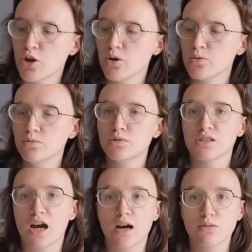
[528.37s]
I don't
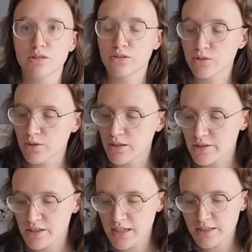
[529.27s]
know how
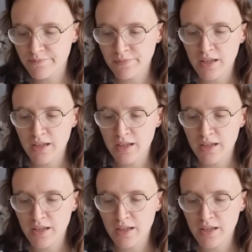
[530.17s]
to say it.